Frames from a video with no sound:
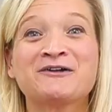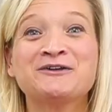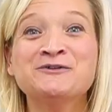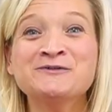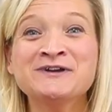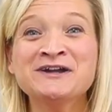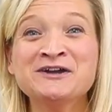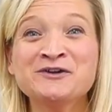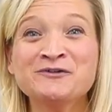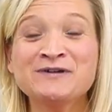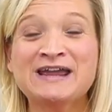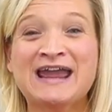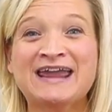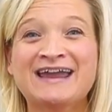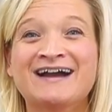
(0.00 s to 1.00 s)
you can
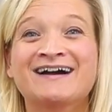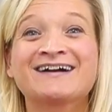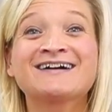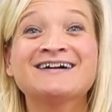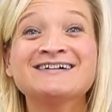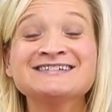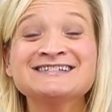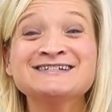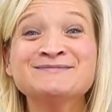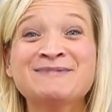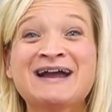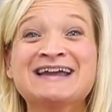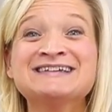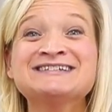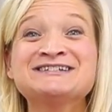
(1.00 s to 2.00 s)
create a
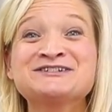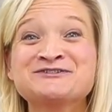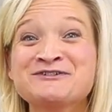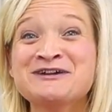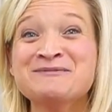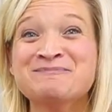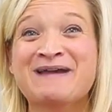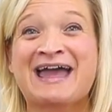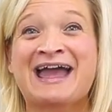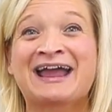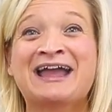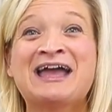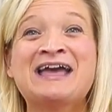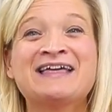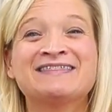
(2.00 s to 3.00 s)
customized treat
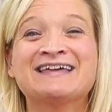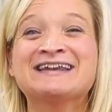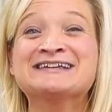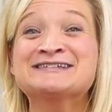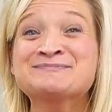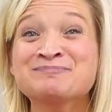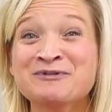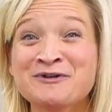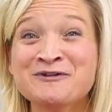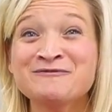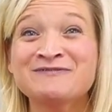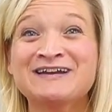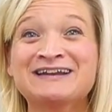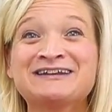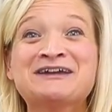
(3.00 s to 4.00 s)
bag that is
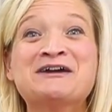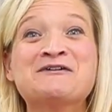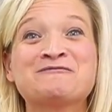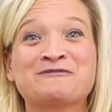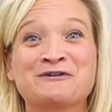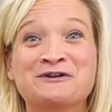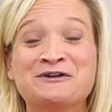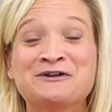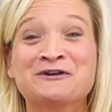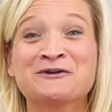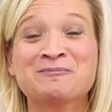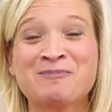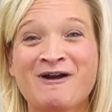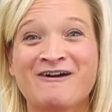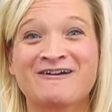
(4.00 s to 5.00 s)
perfect for
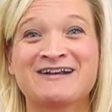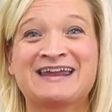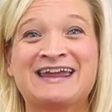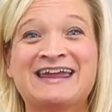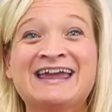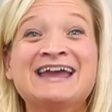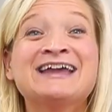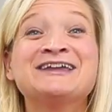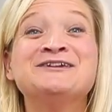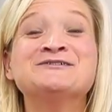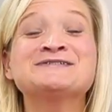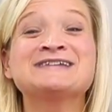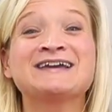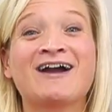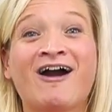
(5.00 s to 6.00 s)
your party
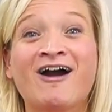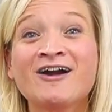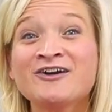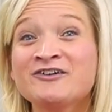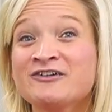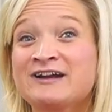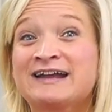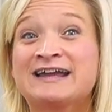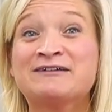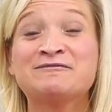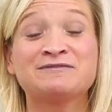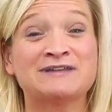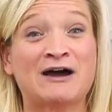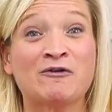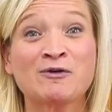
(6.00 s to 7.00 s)
using our Cricut
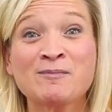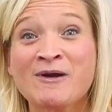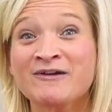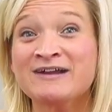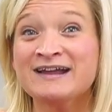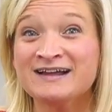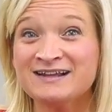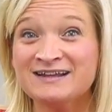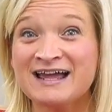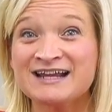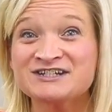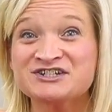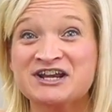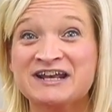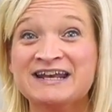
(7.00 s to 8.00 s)
Flower Market
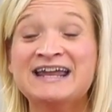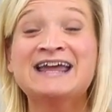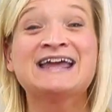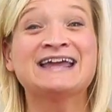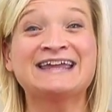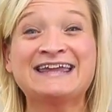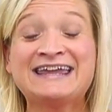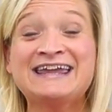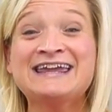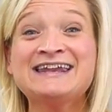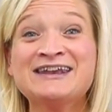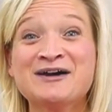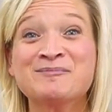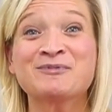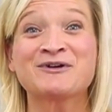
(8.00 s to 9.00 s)
Collection, key
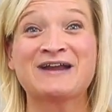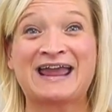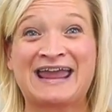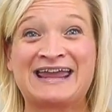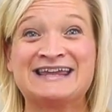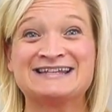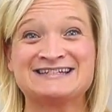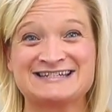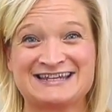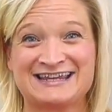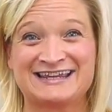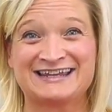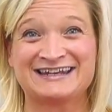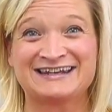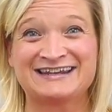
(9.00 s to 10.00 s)
number
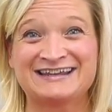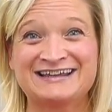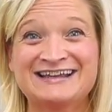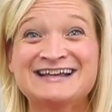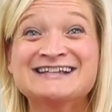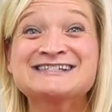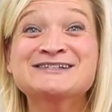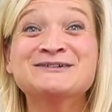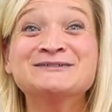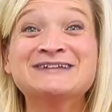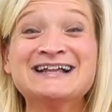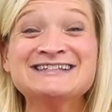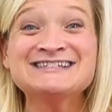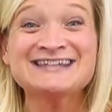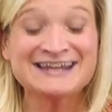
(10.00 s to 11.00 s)
18. So
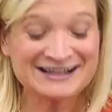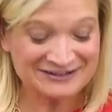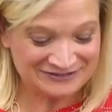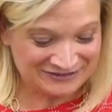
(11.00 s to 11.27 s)
let's take a